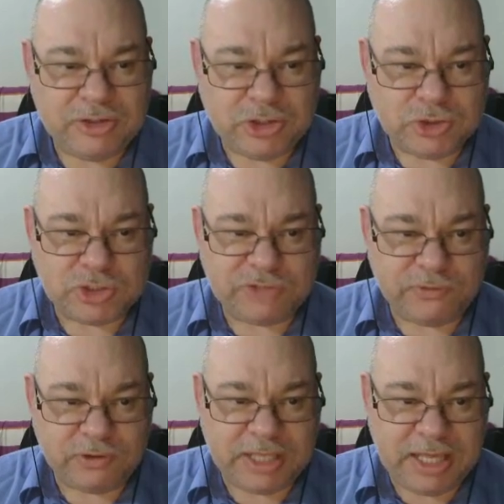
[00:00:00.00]

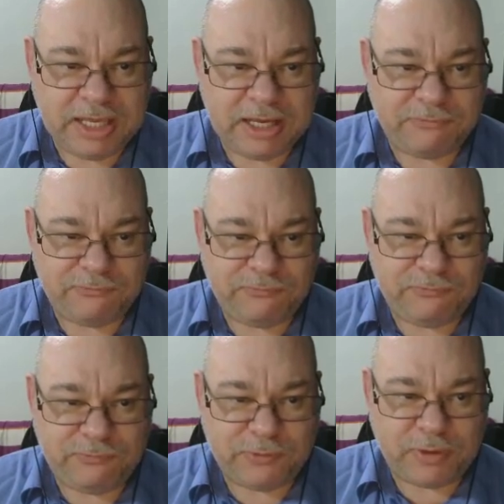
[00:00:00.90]
useful here
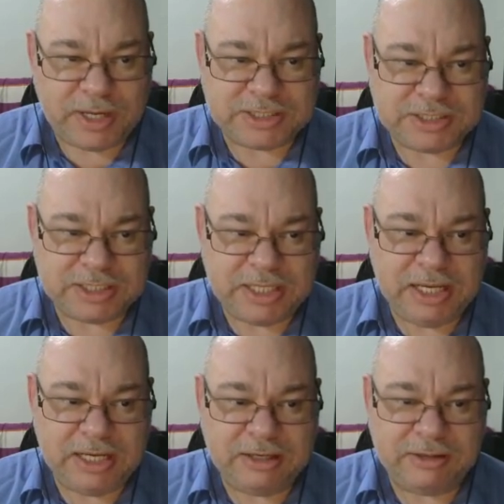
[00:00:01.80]
for us
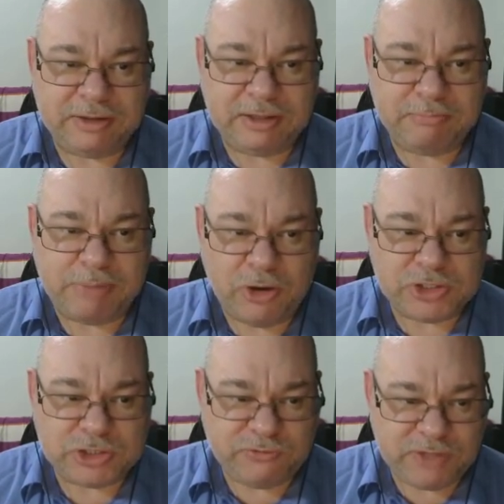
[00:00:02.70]
in the
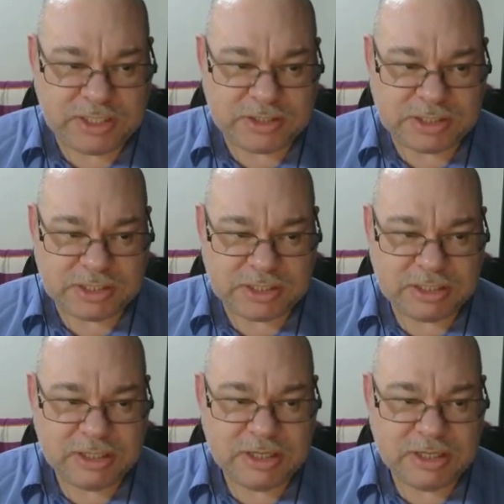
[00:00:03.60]
bonus feats.